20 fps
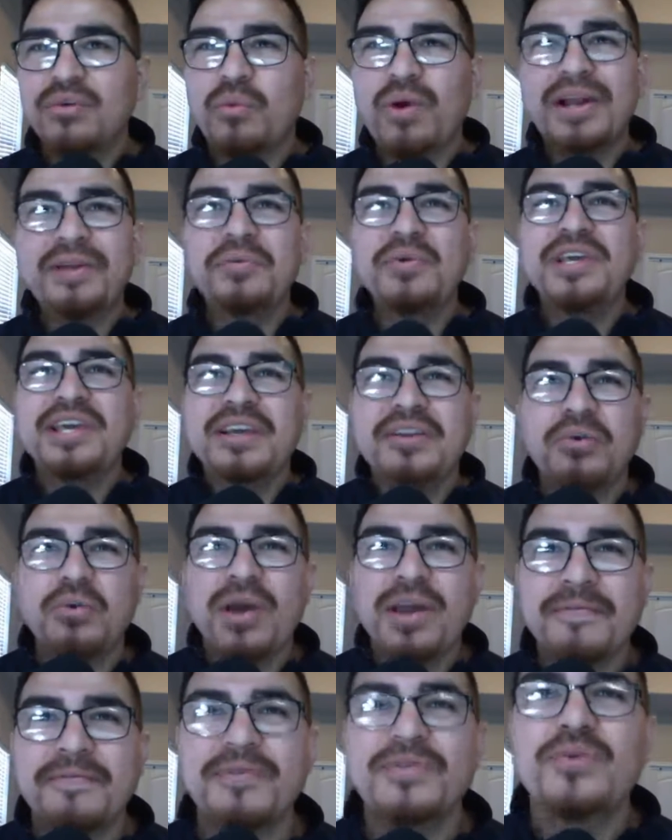Why did we get
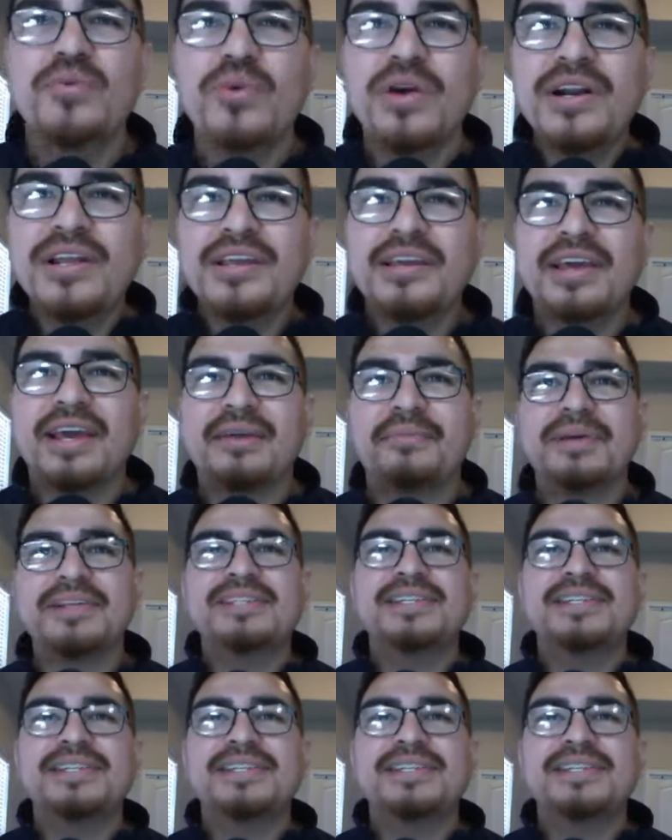away from the running game?